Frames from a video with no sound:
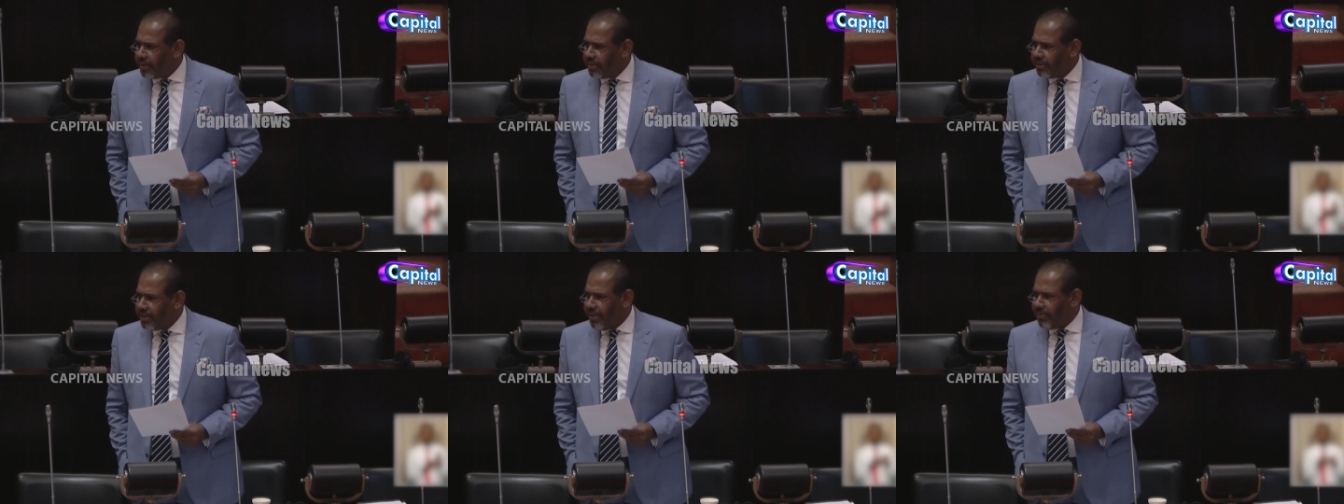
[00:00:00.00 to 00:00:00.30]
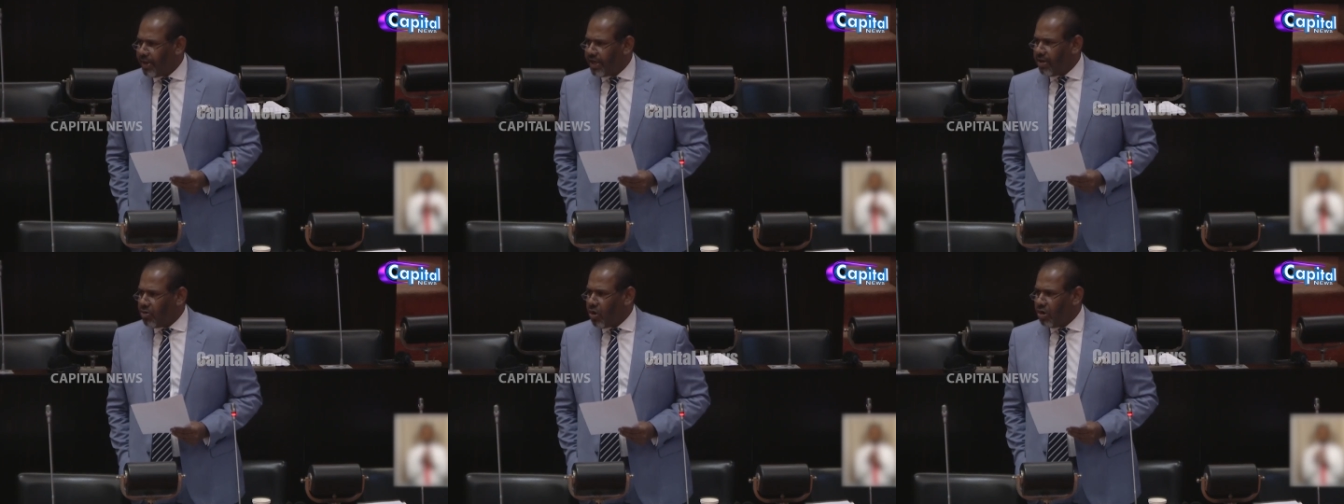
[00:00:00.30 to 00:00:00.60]
They
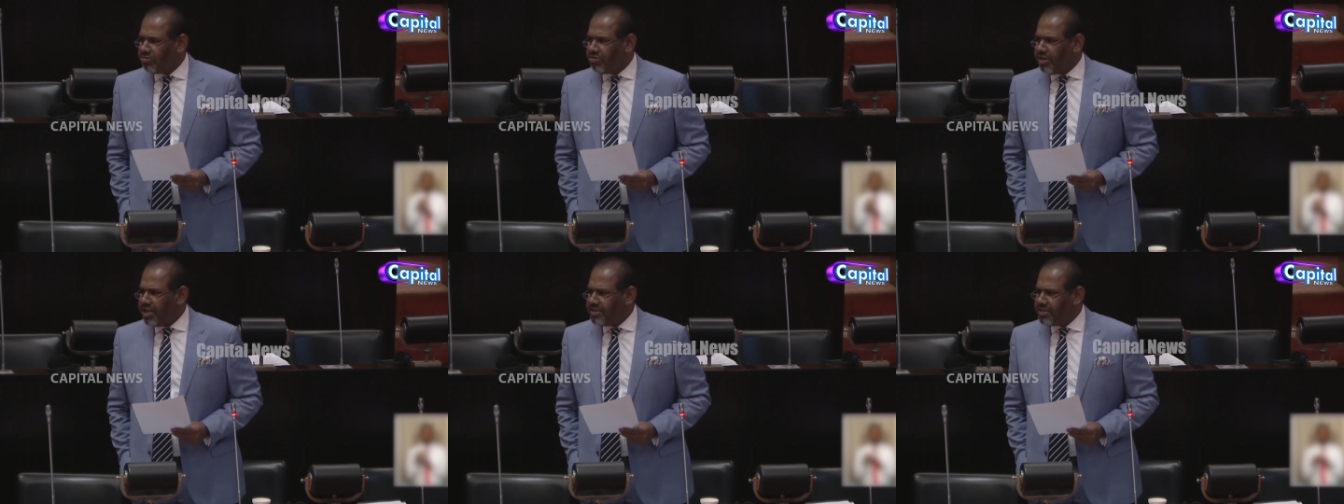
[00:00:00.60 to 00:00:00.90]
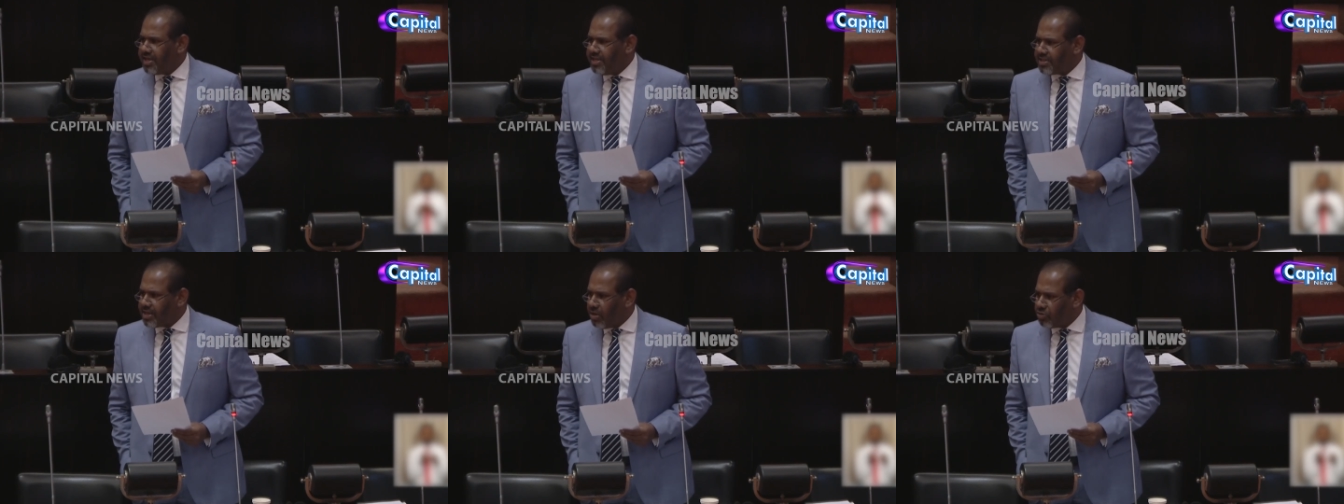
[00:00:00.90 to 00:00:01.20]
might have got 3
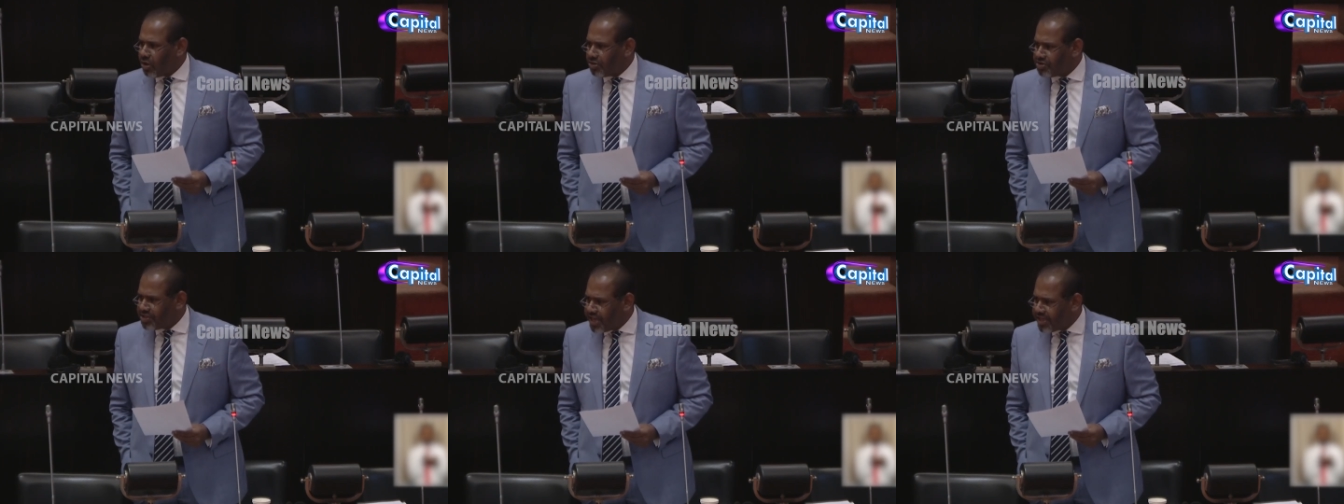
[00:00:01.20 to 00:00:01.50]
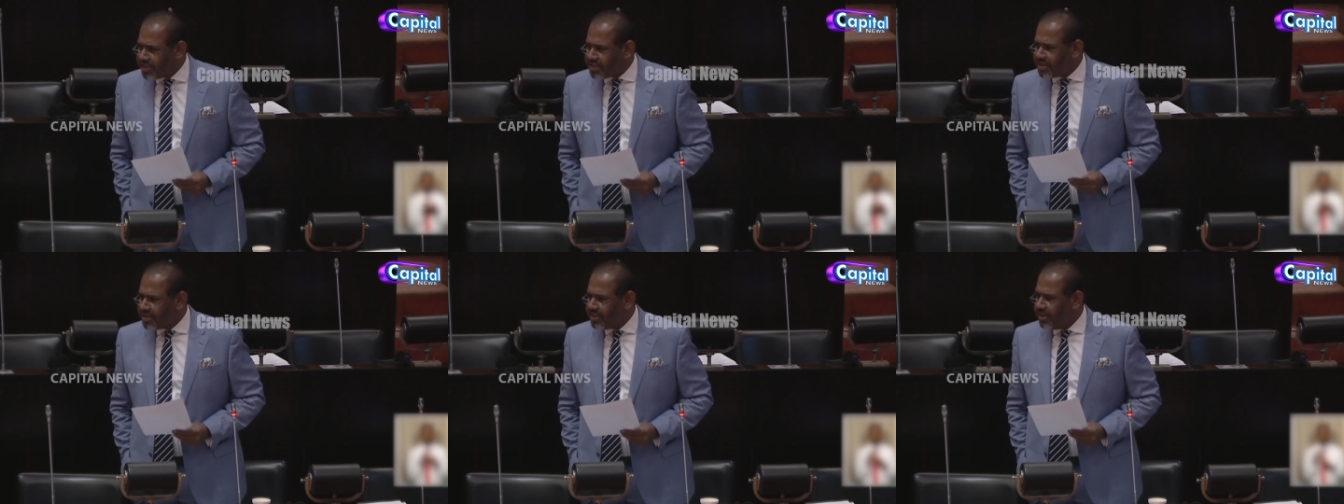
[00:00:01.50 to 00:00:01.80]
seats out of
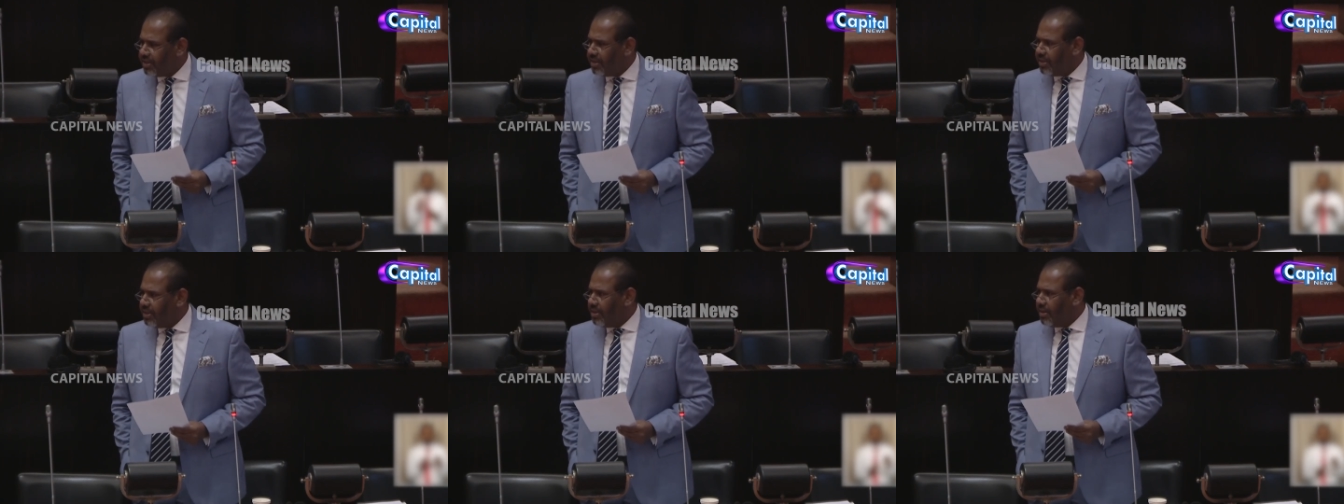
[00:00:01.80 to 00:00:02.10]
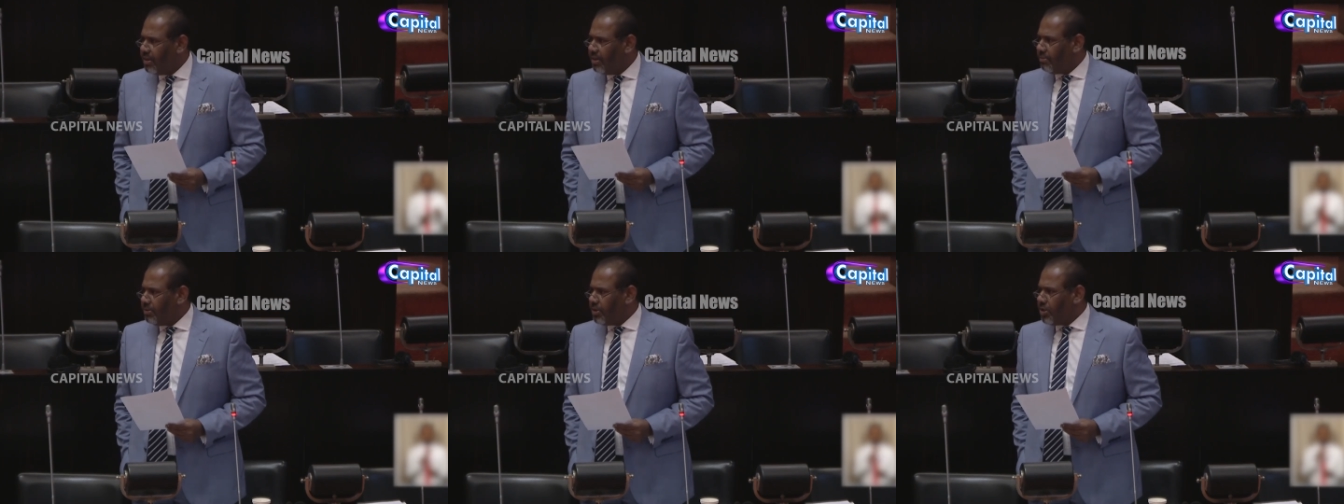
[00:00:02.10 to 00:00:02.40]
6,
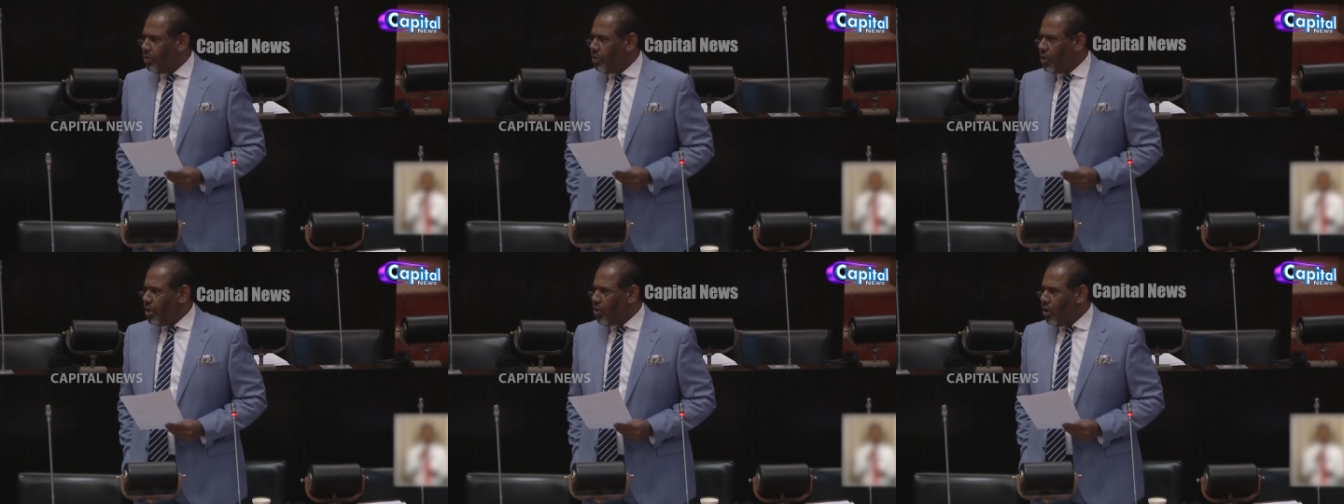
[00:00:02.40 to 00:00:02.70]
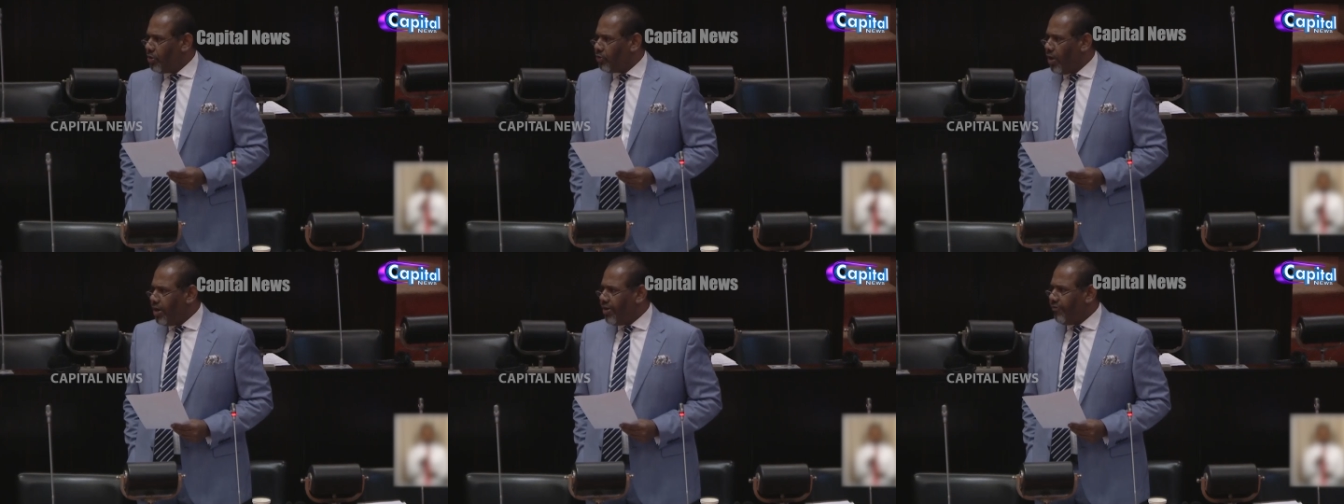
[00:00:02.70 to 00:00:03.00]
but they only
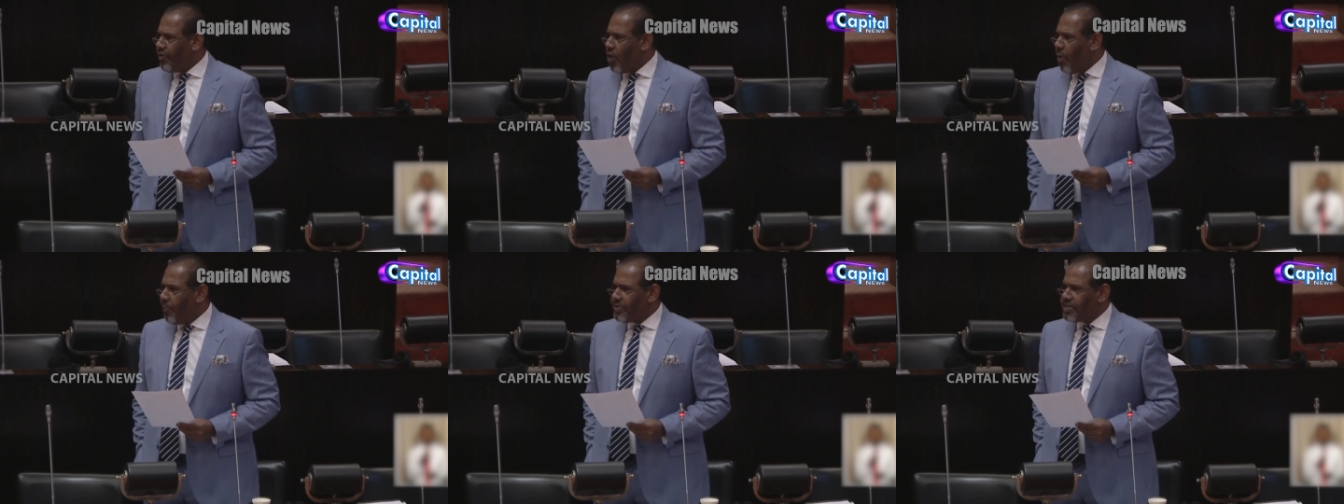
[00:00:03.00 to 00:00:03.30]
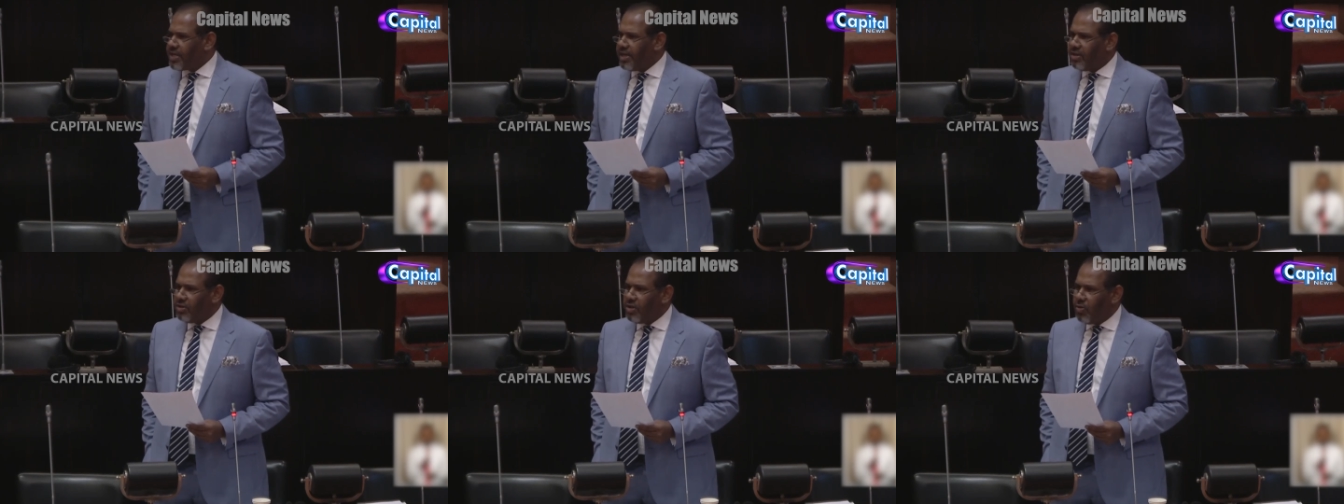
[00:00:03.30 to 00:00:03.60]
got
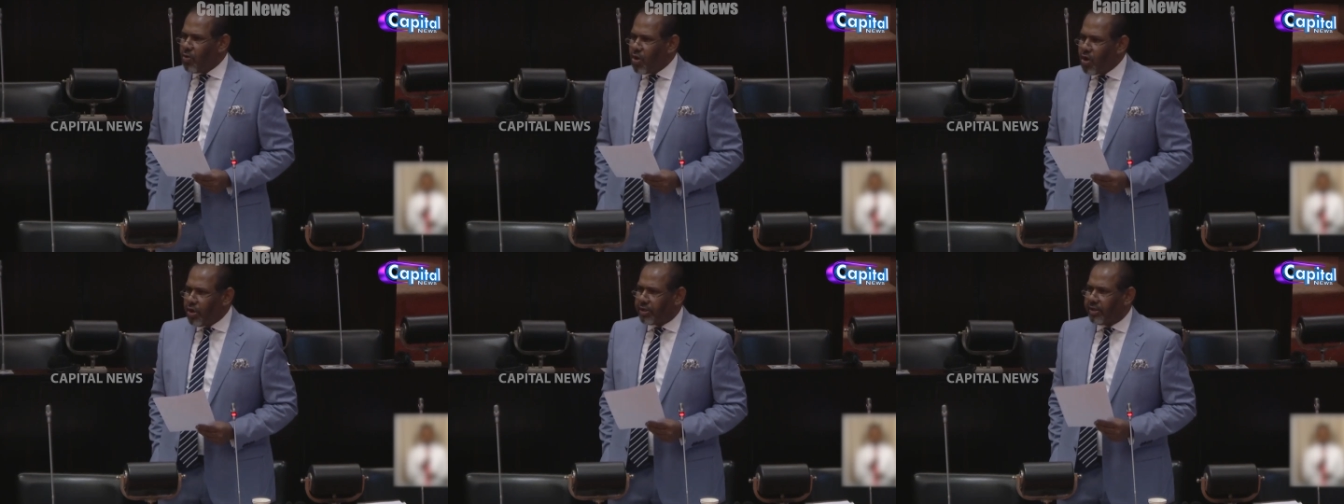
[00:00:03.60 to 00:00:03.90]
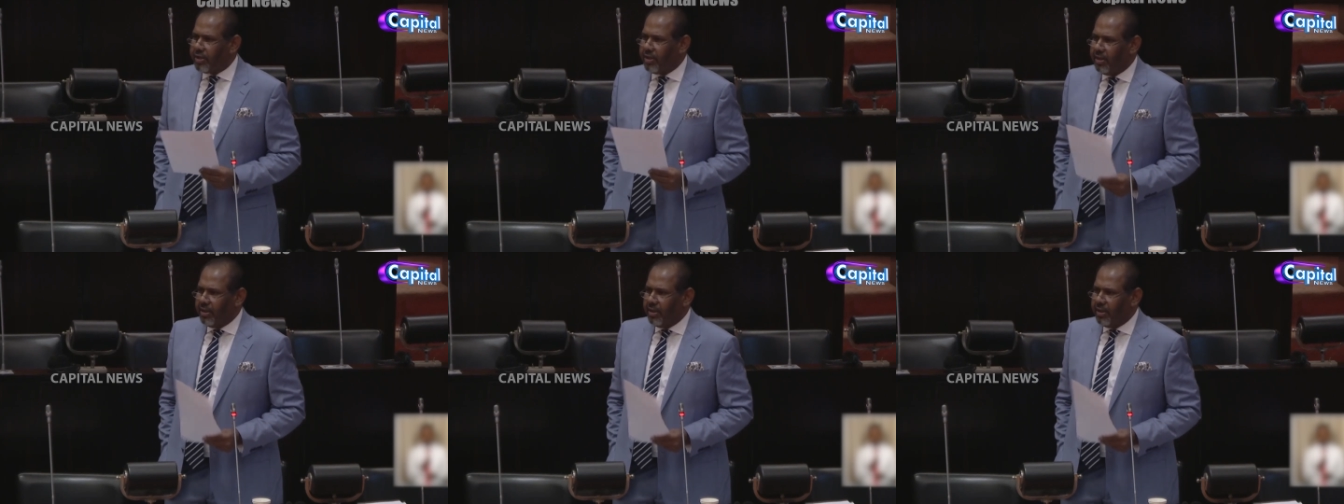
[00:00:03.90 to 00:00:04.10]
24% of the vote.